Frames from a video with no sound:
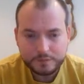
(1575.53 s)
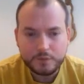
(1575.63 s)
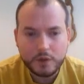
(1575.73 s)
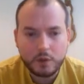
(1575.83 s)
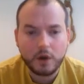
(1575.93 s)

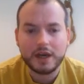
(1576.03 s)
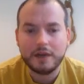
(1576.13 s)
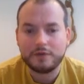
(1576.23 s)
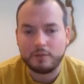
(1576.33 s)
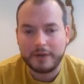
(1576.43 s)
What I'd
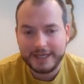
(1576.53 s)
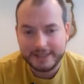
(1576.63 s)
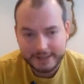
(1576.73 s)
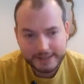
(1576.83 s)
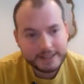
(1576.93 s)
love to have played
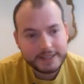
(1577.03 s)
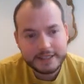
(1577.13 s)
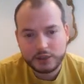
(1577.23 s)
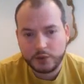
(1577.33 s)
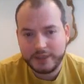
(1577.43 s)

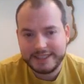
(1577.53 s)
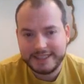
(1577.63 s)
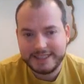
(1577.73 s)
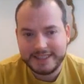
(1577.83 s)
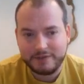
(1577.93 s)
is queen
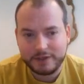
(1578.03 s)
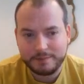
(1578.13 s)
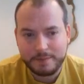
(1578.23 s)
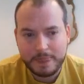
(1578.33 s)
c7